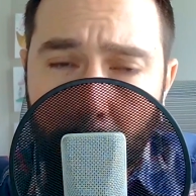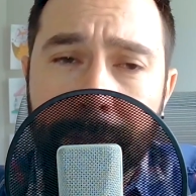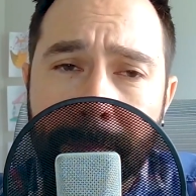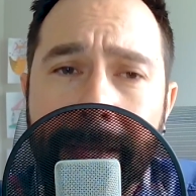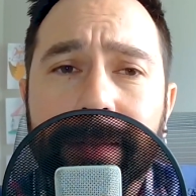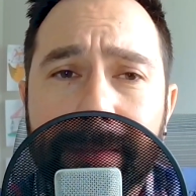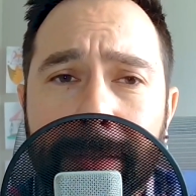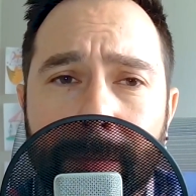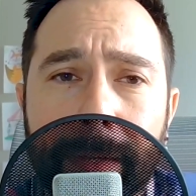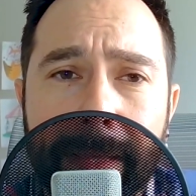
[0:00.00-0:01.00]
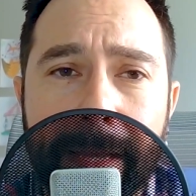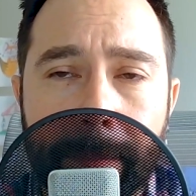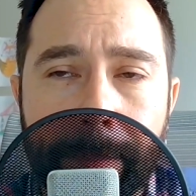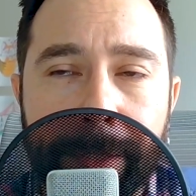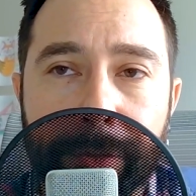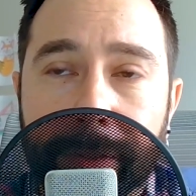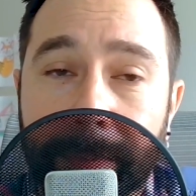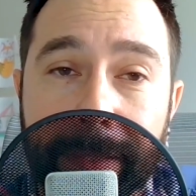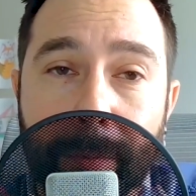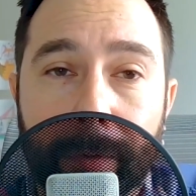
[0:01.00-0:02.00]
which made sense why they had the Pinterest,
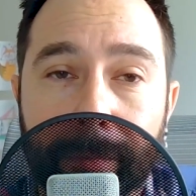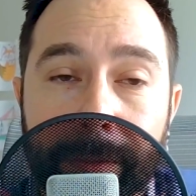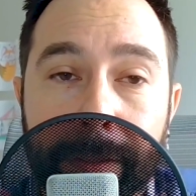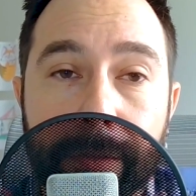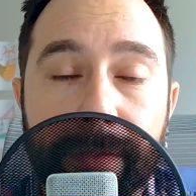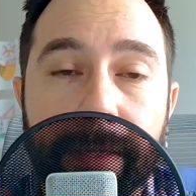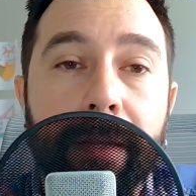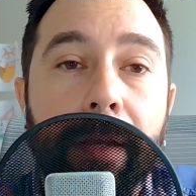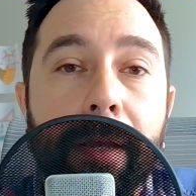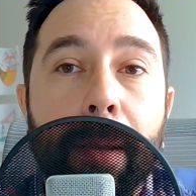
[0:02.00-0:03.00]
but they weren't really using it.